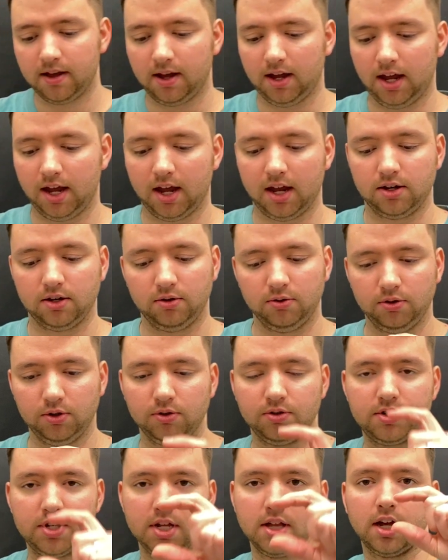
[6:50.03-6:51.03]
and you, you
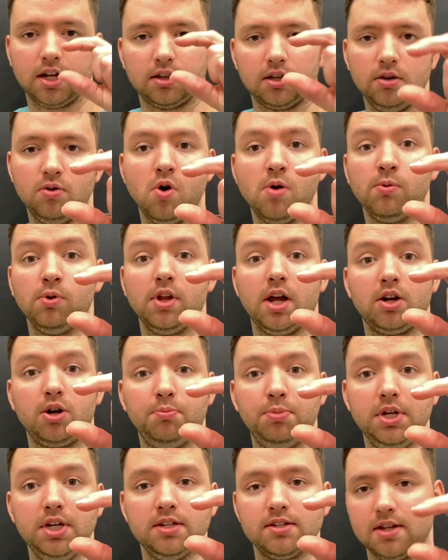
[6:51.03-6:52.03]
see like the normal Lego
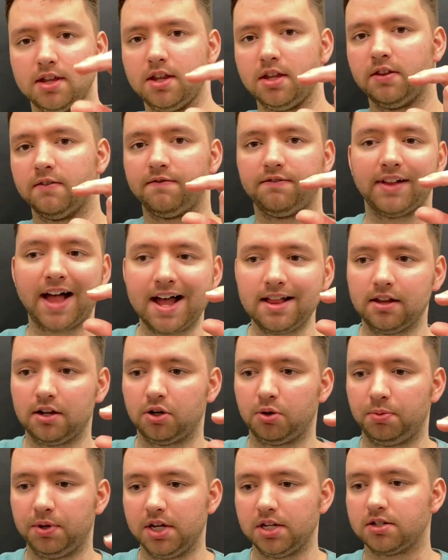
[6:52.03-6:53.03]
piece and then the flat
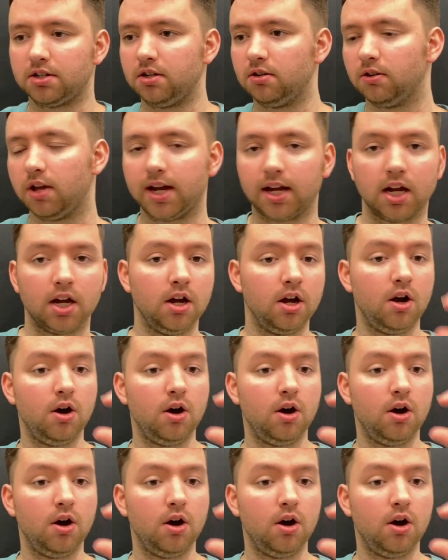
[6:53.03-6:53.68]
Lego piece and you're like,